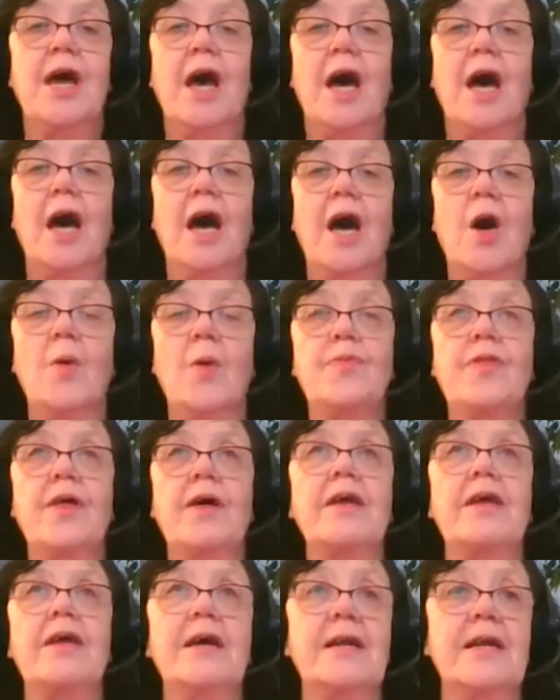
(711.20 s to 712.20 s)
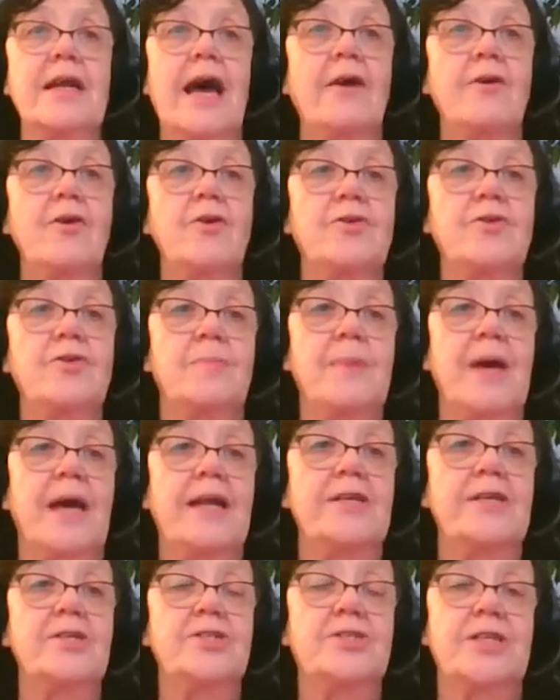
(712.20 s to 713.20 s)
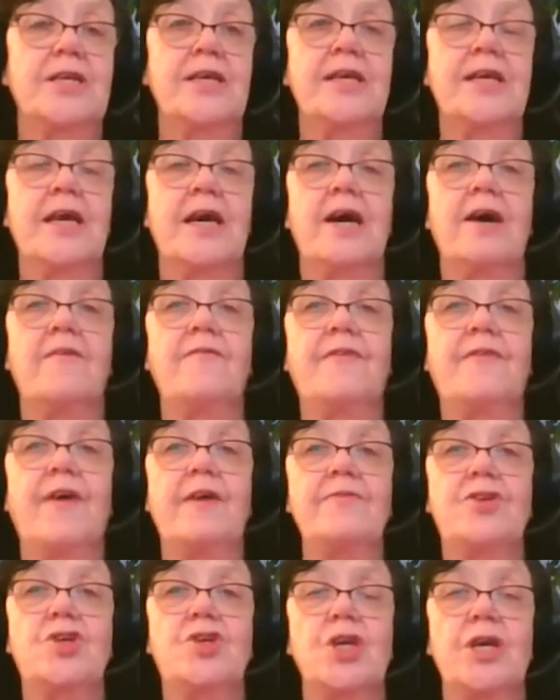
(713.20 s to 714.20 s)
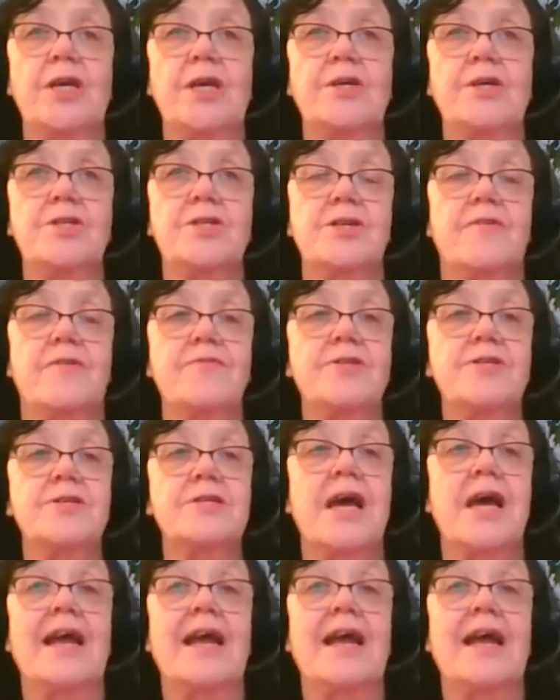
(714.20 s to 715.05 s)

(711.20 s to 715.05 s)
that can allow you to manage the 5G services,